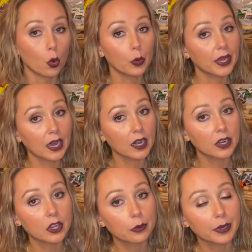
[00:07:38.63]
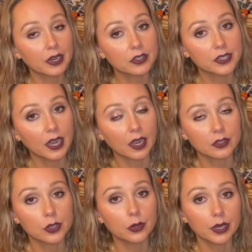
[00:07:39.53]
We got another pair of
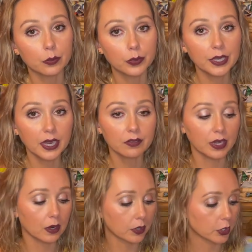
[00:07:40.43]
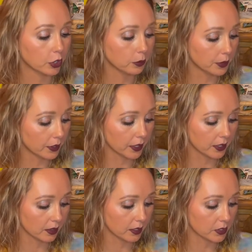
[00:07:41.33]
socks. Okay, we have now
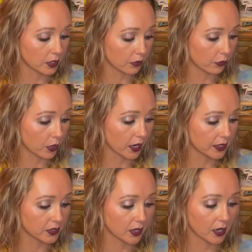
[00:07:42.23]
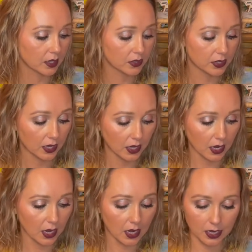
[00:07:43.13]
accumulated these fry socks
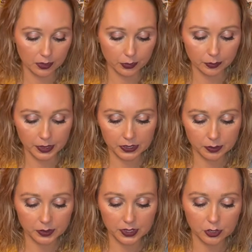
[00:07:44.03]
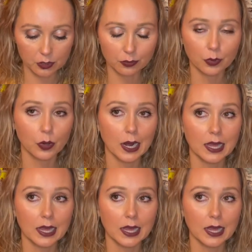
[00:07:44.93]
uh, from Customization 4.